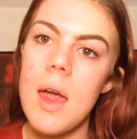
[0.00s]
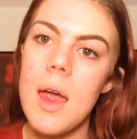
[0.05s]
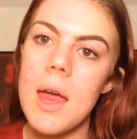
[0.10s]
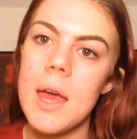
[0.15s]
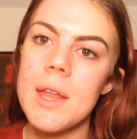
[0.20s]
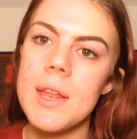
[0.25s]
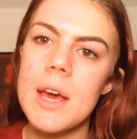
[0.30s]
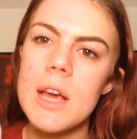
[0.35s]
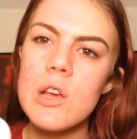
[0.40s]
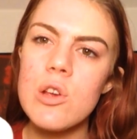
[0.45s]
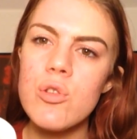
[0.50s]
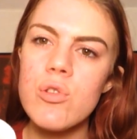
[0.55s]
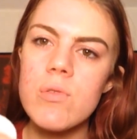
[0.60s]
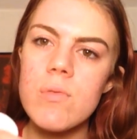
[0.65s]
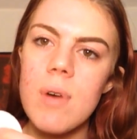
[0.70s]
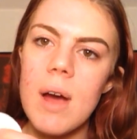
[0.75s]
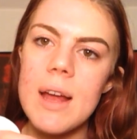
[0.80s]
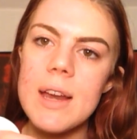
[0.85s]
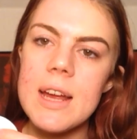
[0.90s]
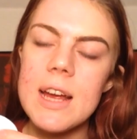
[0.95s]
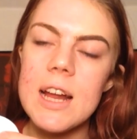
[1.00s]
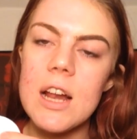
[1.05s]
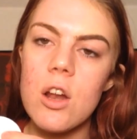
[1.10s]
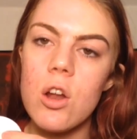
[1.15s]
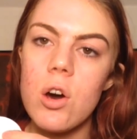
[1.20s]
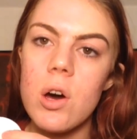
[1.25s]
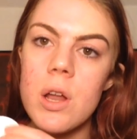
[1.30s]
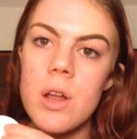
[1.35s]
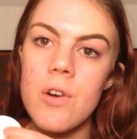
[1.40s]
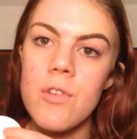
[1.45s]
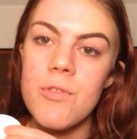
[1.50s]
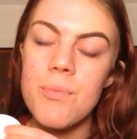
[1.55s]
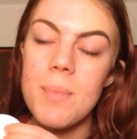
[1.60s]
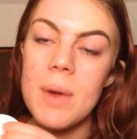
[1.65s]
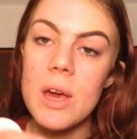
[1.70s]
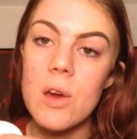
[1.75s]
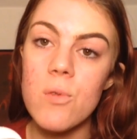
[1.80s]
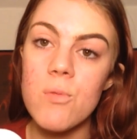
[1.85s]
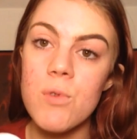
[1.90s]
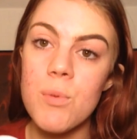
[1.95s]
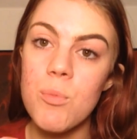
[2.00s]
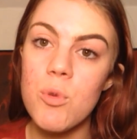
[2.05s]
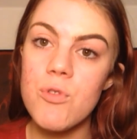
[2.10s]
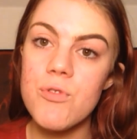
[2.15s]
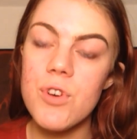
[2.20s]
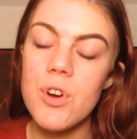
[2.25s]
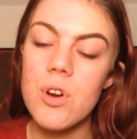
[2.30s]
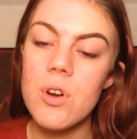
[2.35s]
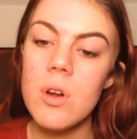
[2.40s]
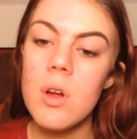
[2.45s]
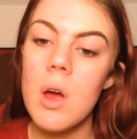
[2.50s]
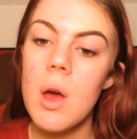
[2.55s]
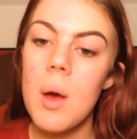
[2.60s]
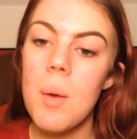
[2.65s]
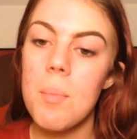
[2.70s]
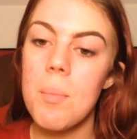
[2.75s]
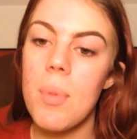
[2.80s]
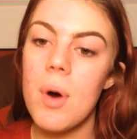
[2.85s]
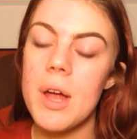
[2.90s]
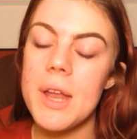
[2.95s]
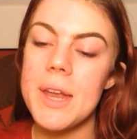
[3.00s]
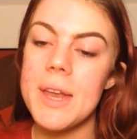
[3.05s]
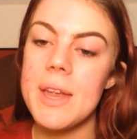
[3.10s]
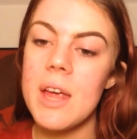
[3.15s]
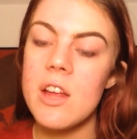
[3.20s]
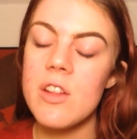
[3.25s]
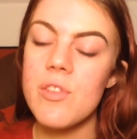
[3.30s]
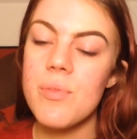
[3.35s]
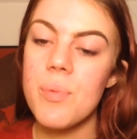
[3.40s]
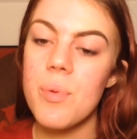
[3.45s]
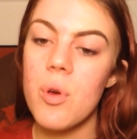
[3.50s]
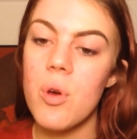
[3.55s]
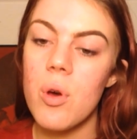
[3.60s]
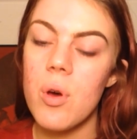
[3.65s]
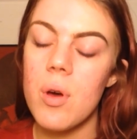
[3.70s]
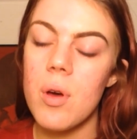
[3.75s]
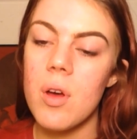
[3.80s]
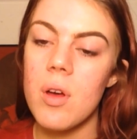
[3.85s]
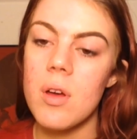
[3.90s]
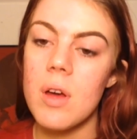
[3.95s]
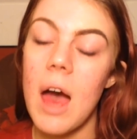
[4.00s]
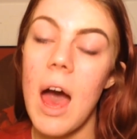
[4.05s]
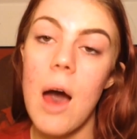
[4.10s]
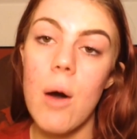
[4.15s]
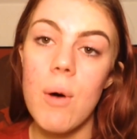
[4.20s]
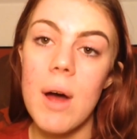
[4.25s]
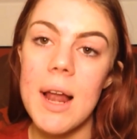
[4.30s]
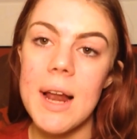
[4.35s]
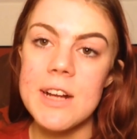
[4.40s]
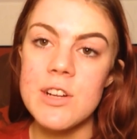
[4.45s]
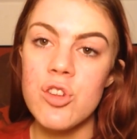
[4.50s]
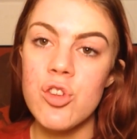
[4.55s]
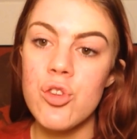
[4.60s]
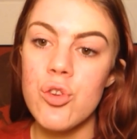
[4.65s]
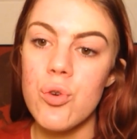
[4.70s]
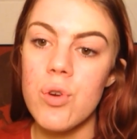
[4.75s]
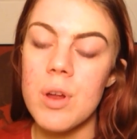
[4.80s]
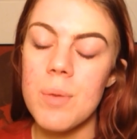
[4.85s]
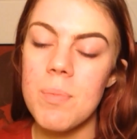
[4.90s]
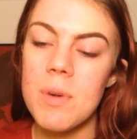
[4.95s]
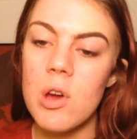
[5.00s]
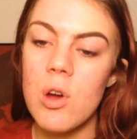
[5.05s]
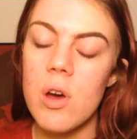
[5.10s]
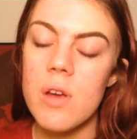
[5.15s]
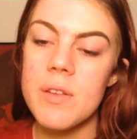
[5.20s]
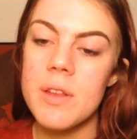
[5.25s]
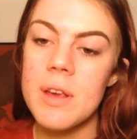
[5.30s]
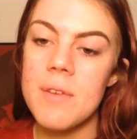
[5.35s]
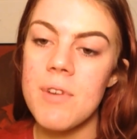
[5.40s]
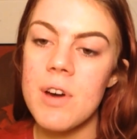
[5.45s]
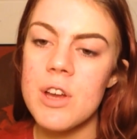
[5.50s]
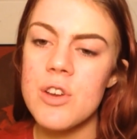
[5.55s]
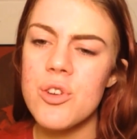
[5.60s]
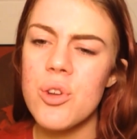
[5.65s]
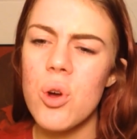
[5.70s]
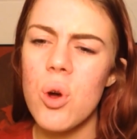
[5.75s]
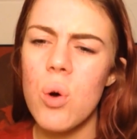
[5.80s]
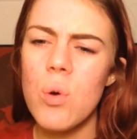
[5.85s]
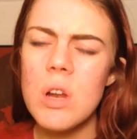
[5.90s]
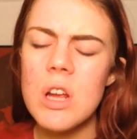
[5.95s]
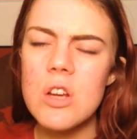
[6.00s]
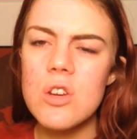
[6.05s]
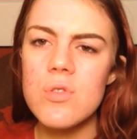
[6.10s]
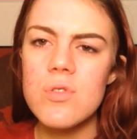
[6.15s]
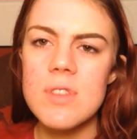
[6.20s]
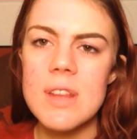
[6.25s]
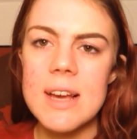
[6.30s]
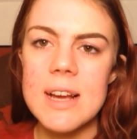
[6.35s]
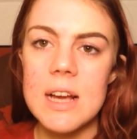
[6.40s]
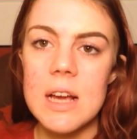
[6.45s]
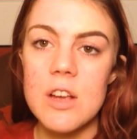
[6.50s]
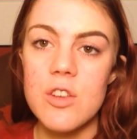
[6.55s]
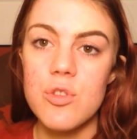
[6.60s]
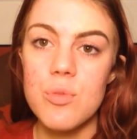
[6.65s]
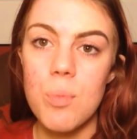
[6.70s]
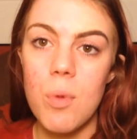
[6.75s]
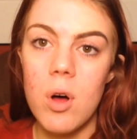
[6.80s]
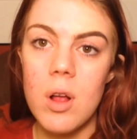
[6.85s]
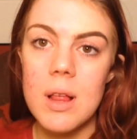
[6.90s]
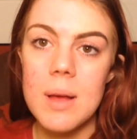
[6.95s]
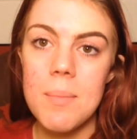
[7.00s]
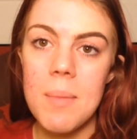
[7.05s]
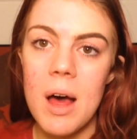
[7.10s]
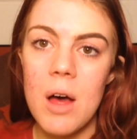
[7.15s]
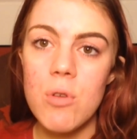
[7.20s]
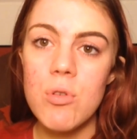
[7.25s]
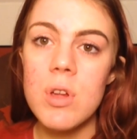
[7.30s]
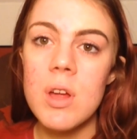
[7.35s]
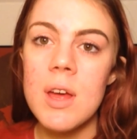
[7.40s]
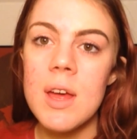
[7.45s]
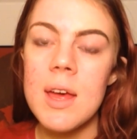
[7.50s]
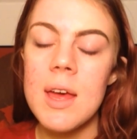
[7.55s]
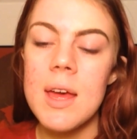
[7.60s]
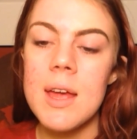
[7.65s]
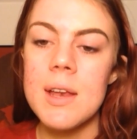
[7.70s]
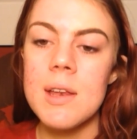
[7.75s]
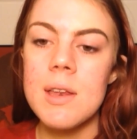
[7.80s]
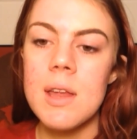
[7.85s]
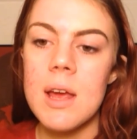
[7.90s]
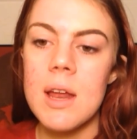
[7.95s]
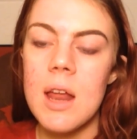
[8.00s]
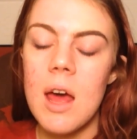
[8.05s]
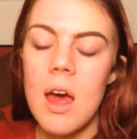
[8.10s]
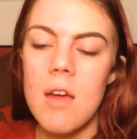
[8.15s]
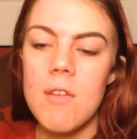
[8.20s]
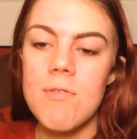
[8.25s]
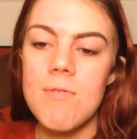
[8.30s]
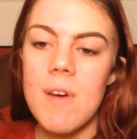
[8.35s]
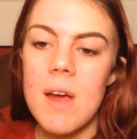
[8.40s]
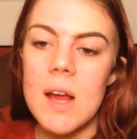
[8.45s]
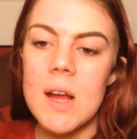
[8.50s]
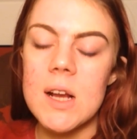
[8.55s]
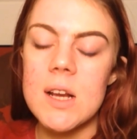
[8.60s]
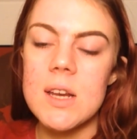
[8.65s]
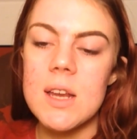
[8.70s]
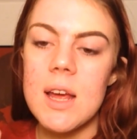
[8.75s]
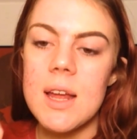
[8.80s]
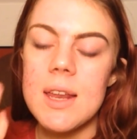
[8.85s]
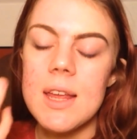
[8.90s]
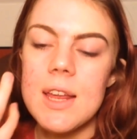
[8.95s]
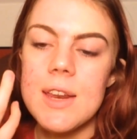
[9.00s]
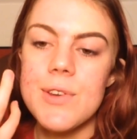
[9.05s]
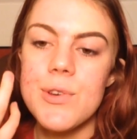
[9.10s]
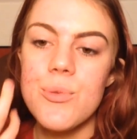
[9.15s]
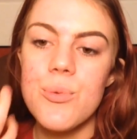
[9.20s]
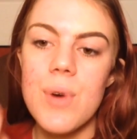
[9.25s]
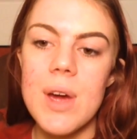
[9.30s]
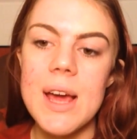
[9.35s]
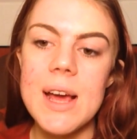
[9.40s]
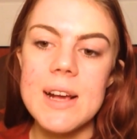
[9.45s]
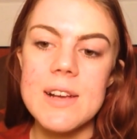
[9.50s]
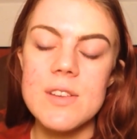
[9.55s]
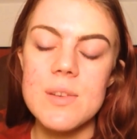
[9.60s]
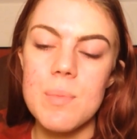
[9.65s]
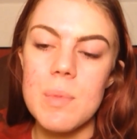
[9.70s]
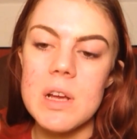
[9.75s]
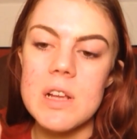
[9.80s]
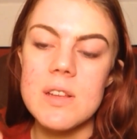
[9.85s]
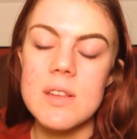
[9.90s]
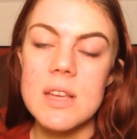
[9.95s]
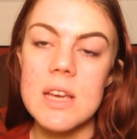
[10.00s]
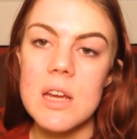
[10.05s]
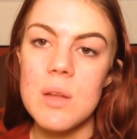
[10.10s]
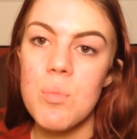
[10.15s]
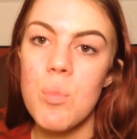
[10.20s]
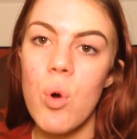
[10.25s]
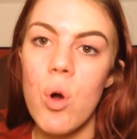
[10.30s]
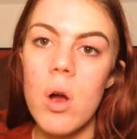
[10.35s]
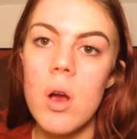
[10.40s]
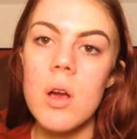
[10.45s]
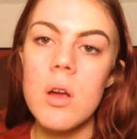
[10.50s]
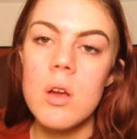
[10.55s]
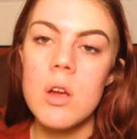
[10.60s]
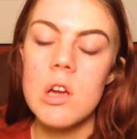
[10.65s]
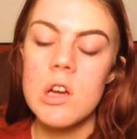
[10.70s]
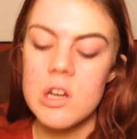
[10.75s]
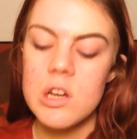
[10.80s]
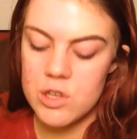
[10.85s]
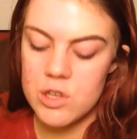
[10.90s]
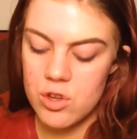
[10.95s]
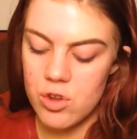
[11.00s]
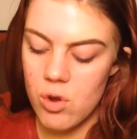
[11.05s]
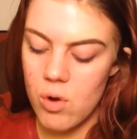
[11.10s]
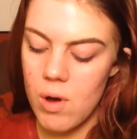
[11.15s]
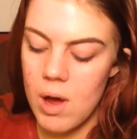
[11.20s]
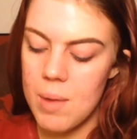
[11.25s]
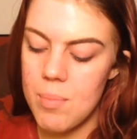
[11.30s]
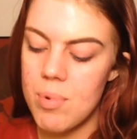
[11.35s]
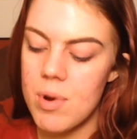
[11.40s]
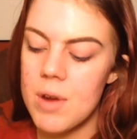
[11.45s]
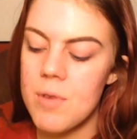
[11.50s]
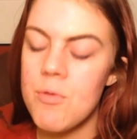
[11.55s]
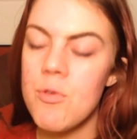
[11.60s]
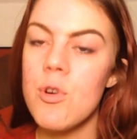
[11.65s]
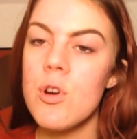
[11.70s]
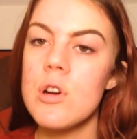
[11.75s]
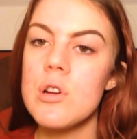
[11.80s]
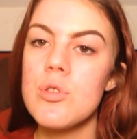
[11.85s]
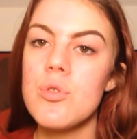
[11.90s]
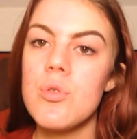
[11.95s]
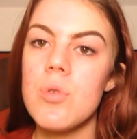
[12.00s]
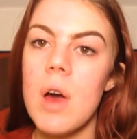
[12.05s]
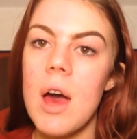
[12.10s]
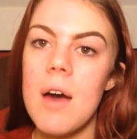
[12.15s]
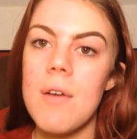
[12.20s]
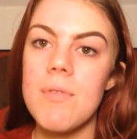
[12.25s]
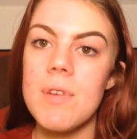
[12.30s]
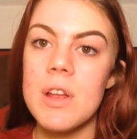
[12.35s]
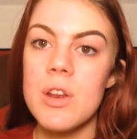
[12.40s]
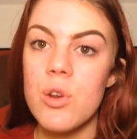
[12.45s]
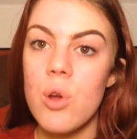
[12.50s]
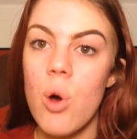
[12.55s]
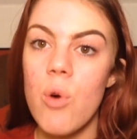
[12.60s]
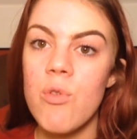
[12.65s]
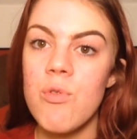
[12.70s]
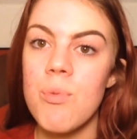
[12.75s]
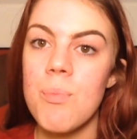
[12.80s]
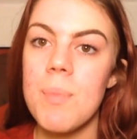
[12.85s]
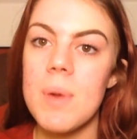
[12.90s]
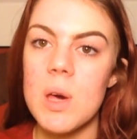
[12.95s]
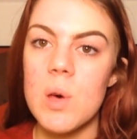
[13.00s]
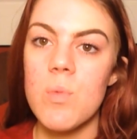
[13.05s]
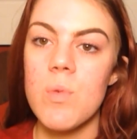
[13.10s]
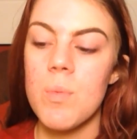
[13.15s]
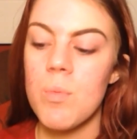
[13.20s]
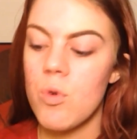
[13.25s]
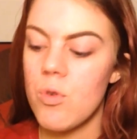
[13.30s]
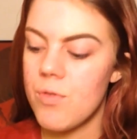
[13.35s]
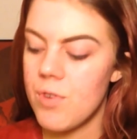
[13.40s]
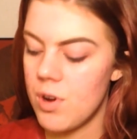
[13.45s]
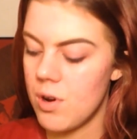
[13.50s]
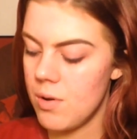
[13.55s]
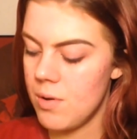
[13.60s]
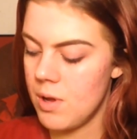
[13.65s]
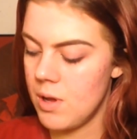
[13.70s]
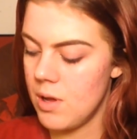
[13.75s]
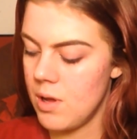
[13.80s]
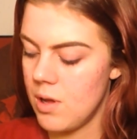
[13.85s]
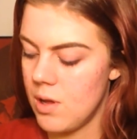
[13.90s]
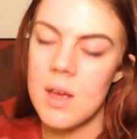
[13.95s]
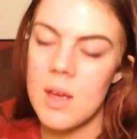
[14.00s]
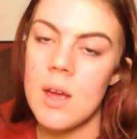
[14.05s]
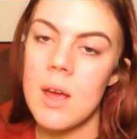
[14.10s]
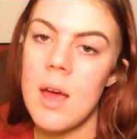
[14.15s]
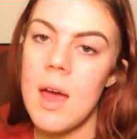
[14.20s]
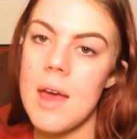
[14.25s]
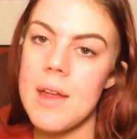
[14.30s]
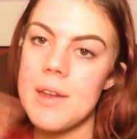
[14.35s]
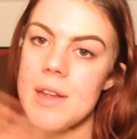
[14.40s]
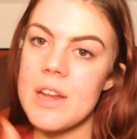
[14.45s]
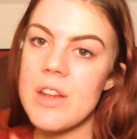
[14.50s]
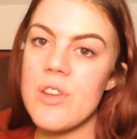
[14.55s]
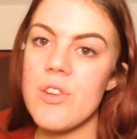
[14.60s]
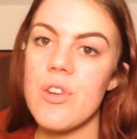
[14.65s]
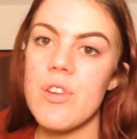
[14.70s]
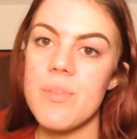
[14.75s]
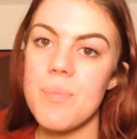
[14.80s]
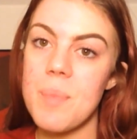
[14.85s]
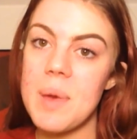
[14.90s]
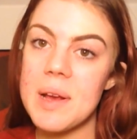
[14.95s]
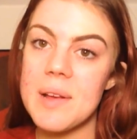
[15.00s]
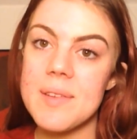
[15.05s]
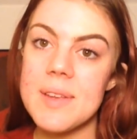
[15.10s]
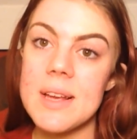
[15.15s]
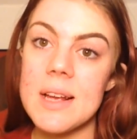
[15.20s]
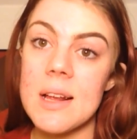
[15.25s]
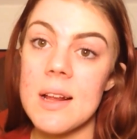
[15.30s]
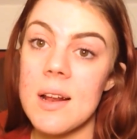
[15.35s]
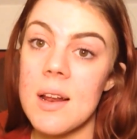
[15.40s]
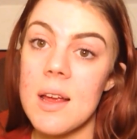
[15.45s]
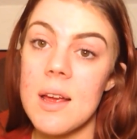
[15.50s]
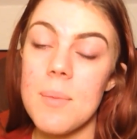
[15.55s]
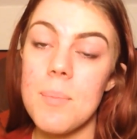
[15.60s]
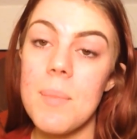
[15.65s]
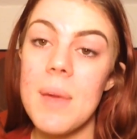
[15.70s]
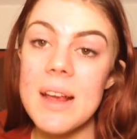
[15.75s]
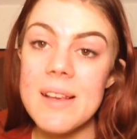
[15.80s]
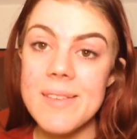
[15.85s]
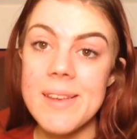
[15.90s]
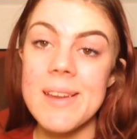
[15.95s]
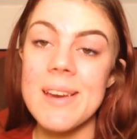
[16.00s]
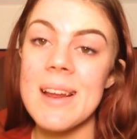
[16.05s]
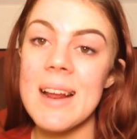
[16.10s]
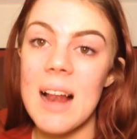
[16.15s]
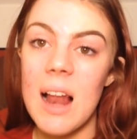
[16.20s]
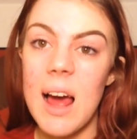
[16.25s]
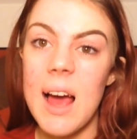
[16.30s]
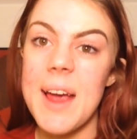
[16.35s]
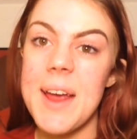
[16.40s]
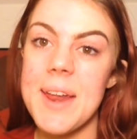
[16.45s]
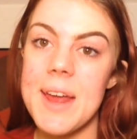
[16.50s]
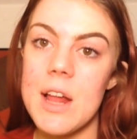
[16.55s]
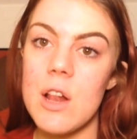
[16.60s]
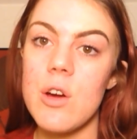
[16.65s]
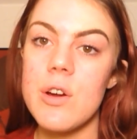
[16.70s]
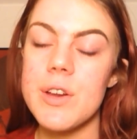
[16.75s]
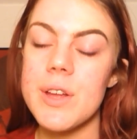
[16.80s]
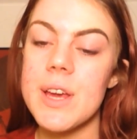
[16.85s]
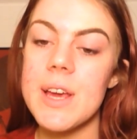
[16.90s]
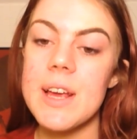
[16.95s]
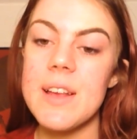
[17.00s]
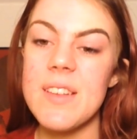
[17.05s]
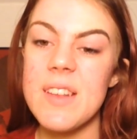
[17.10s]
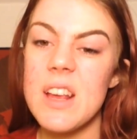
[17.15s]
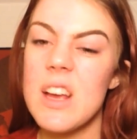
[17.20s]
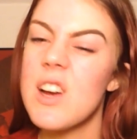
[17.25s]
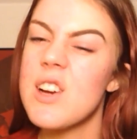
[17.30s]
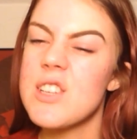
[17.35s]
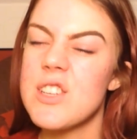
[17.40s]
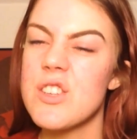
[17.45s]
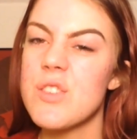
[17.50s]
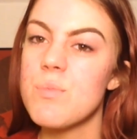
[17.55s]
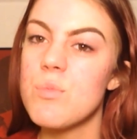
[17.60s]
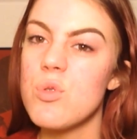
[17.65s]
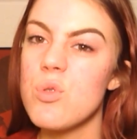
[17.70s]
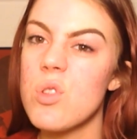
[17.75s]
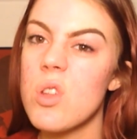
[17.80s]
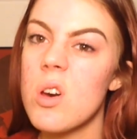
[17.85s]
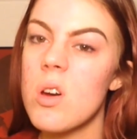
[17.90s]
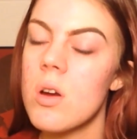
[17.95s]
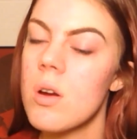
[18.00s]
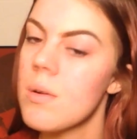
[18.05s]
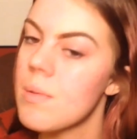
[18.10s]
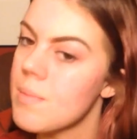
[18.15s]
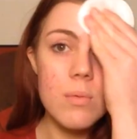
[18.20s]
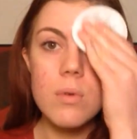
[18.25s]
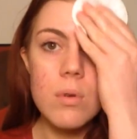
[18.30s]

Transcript: And I use quite a lot of makeup remover, but that's how I like to do it, because if I only use like a small amount, then I find that it drags my skin more, so I prefer to have enough makeup remover, and that just makes it glide a lot easier and smoother.